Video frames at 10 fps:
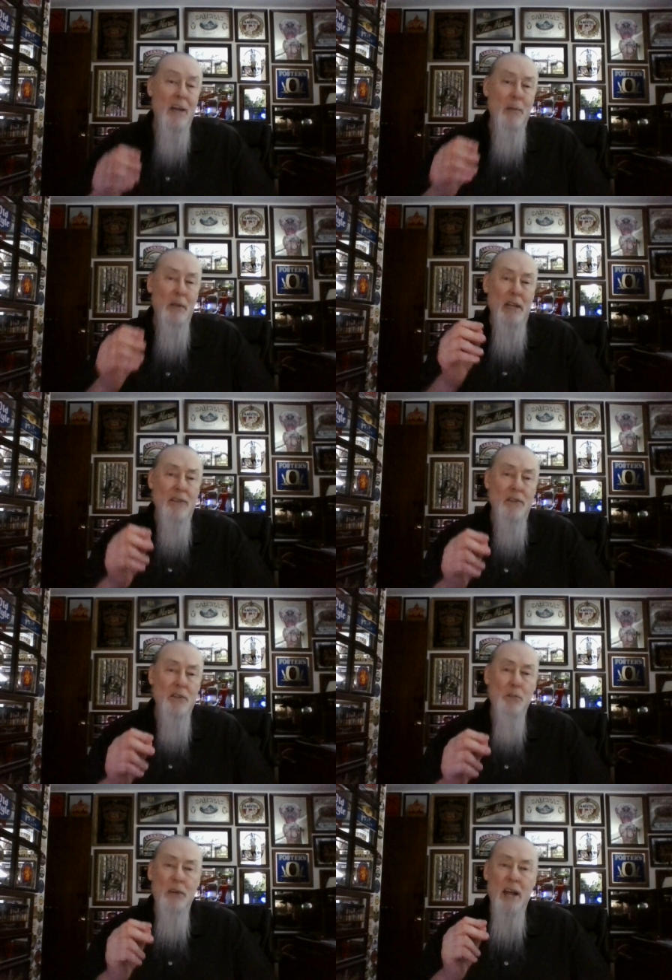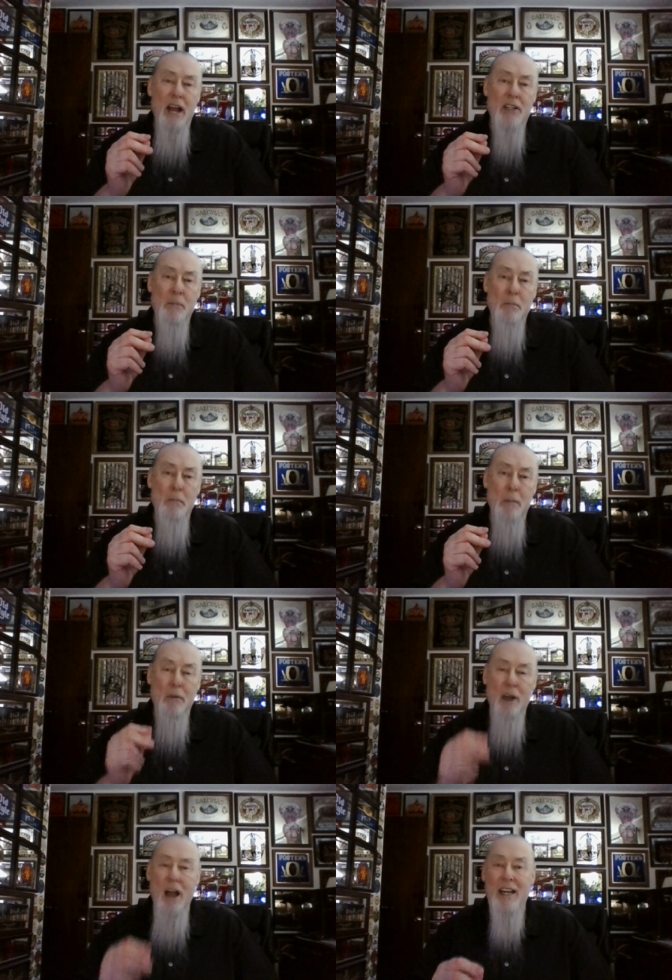and I believe it's pronounced
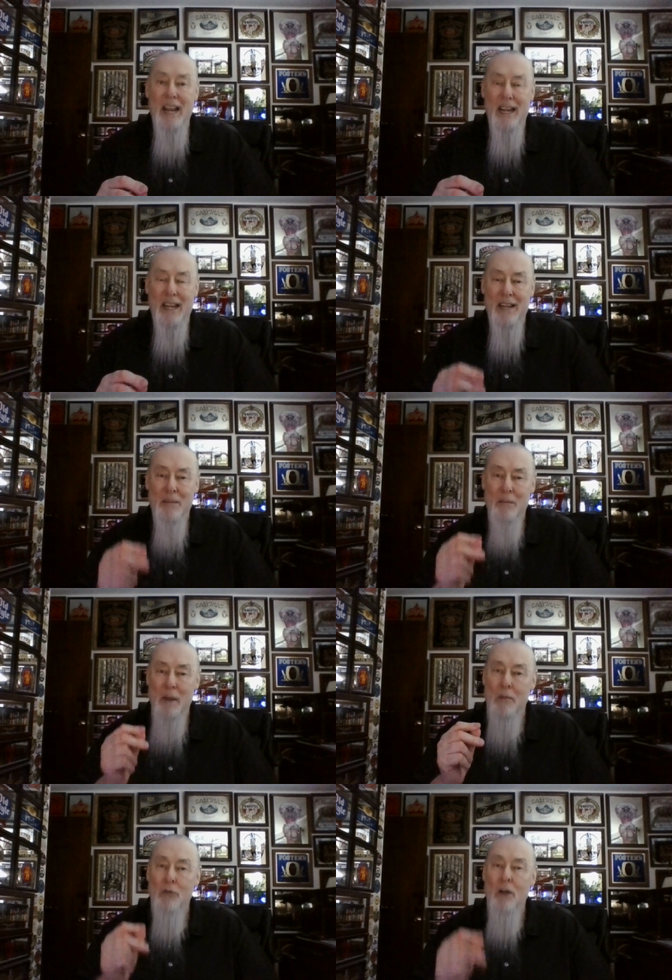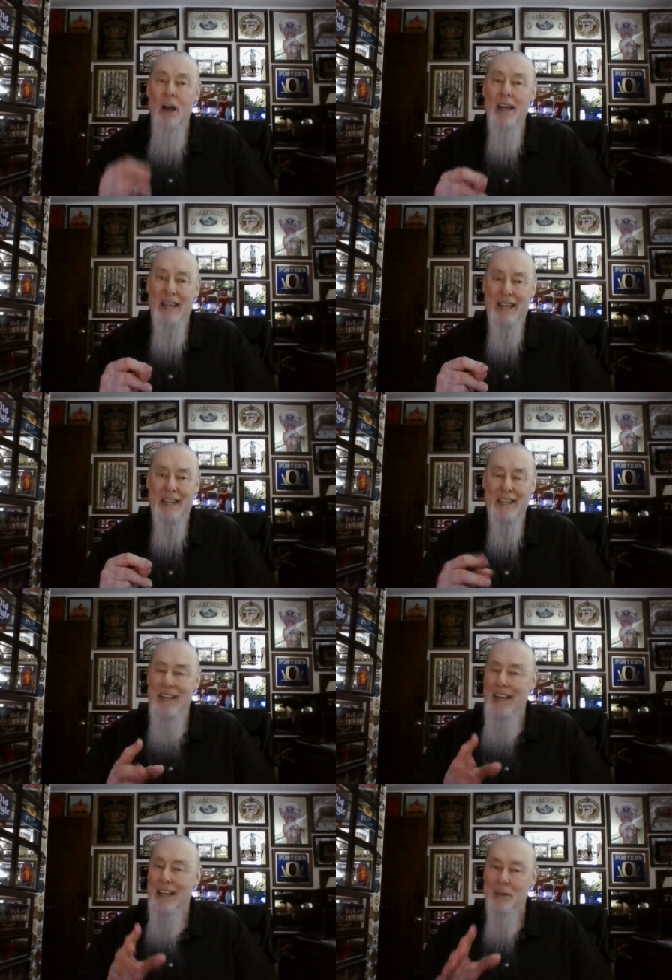Mamoronic. Mamoronic.
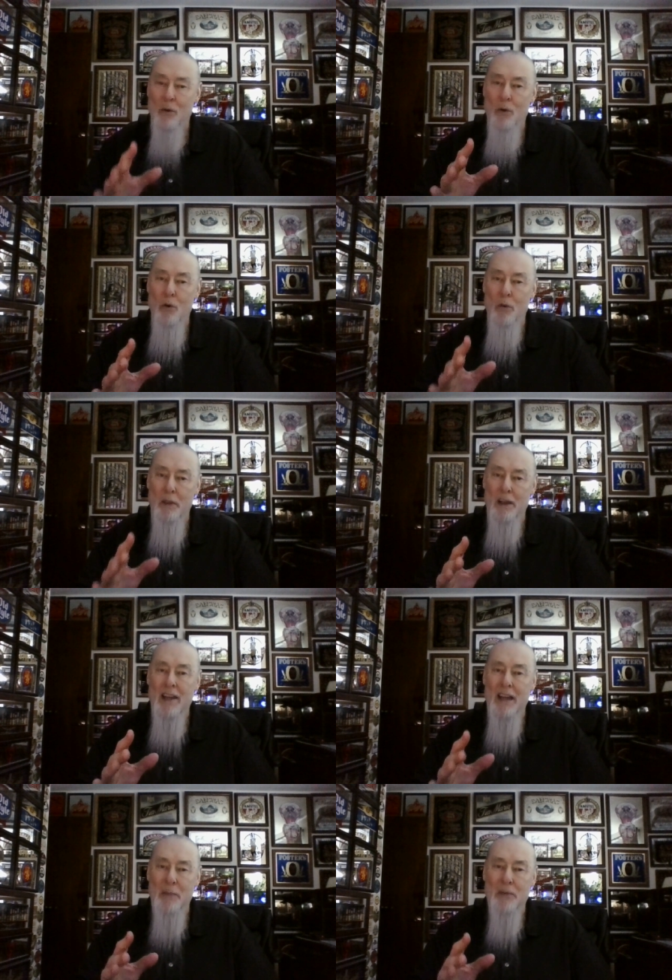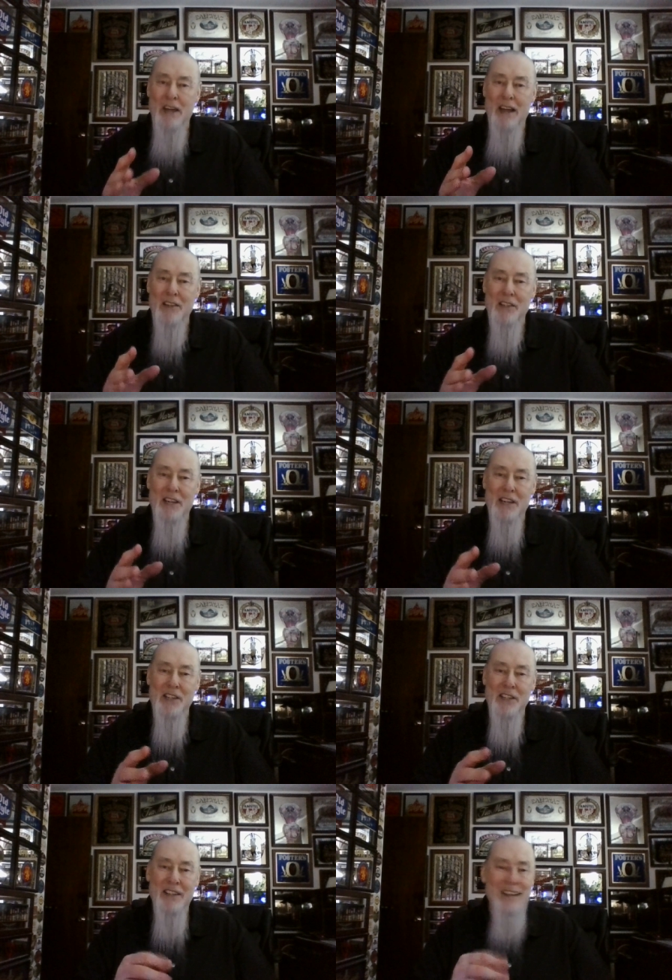Yeah, don't quote me on that
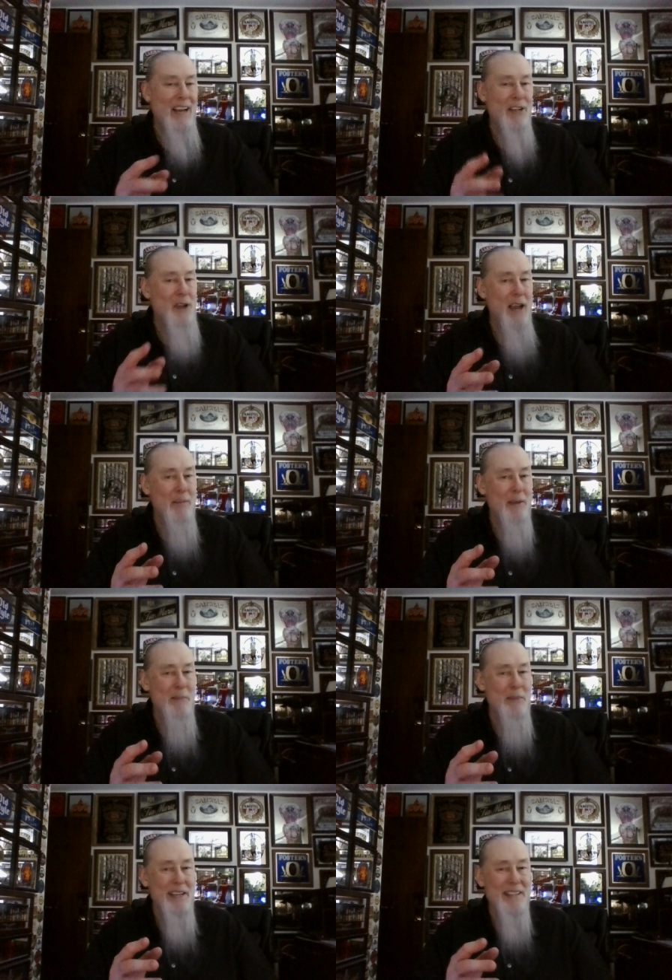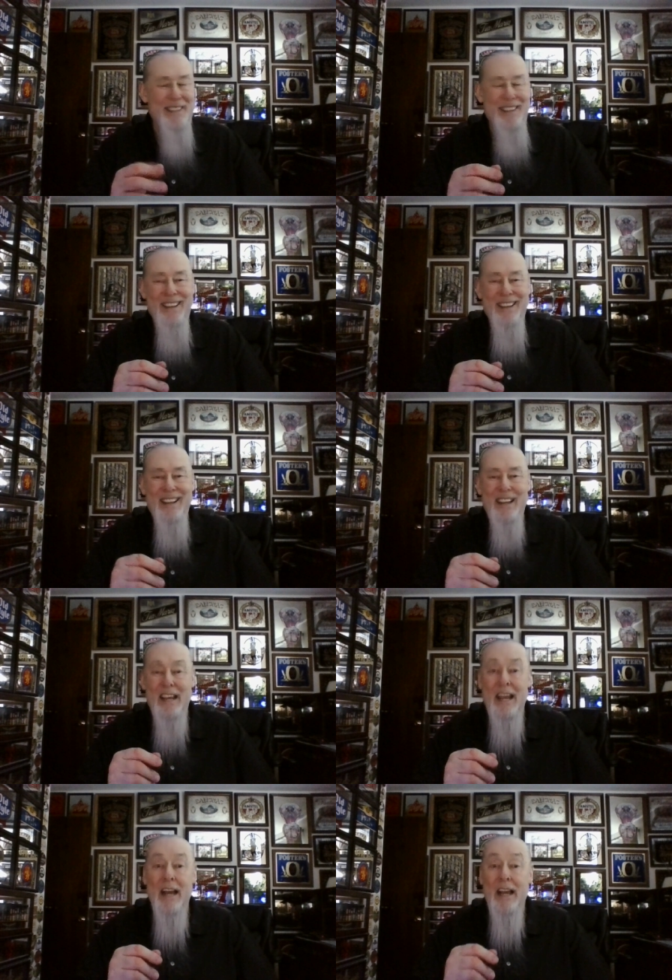pronunciation. I tried my best.
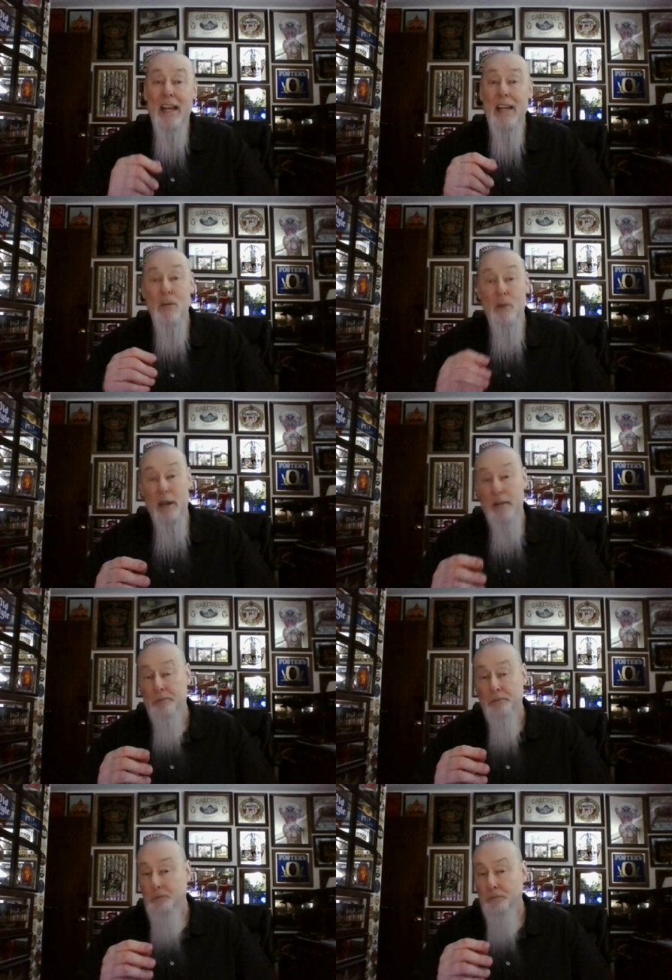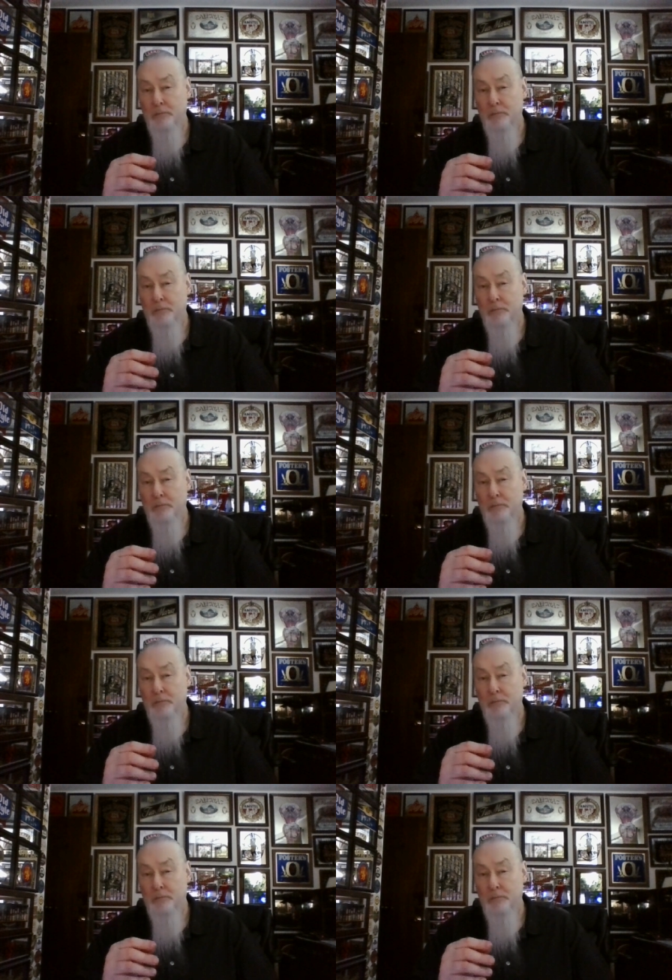Yeah, anyway,